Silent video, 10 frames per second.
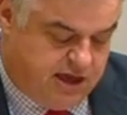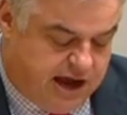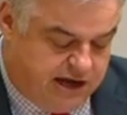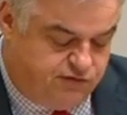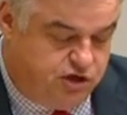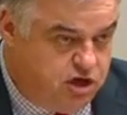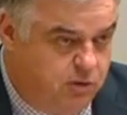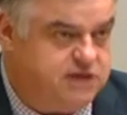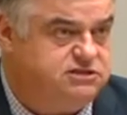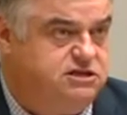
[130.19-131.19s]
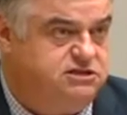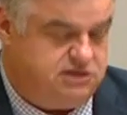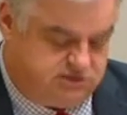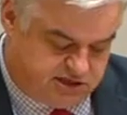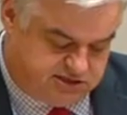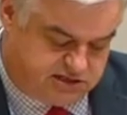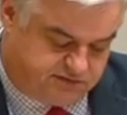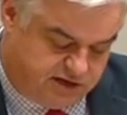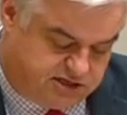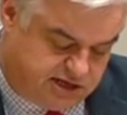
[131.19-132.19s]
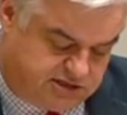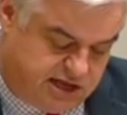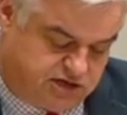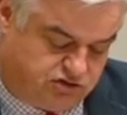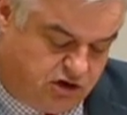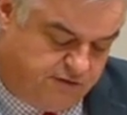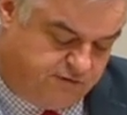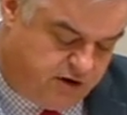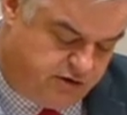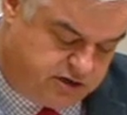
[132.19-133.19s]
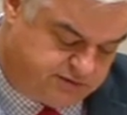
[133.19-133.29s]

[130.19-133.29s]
And if the U S can successfully seek to extradite foreigners